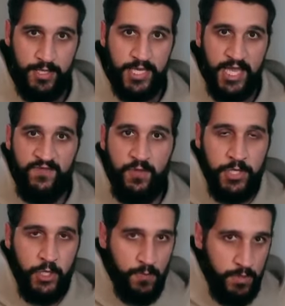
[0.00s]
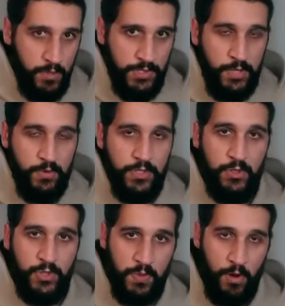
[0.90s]
they gave them cubicles that were
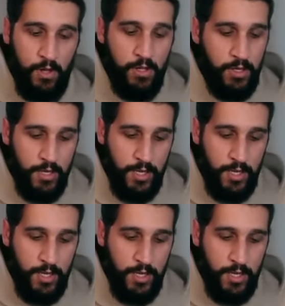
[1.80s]
too small